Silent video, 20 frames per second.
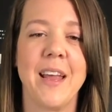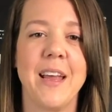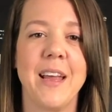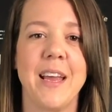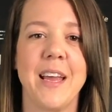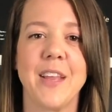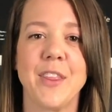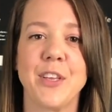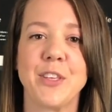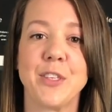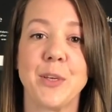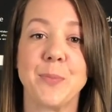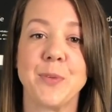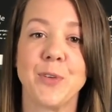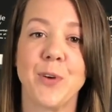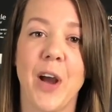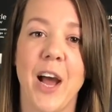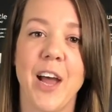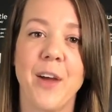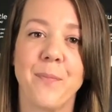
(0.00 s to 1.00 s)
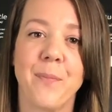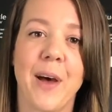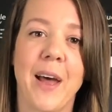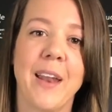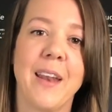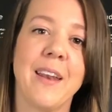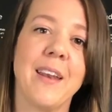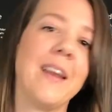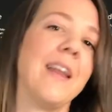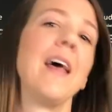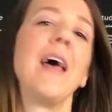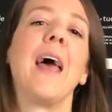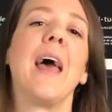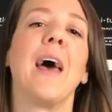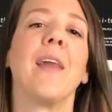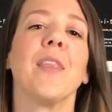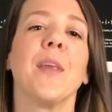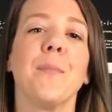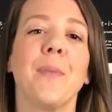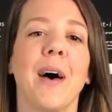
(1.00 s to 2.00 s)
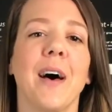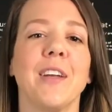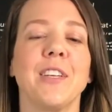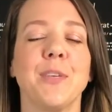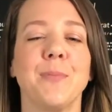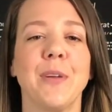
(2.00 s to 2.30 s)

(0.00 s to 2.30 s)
hit the subscribe button, and the bell to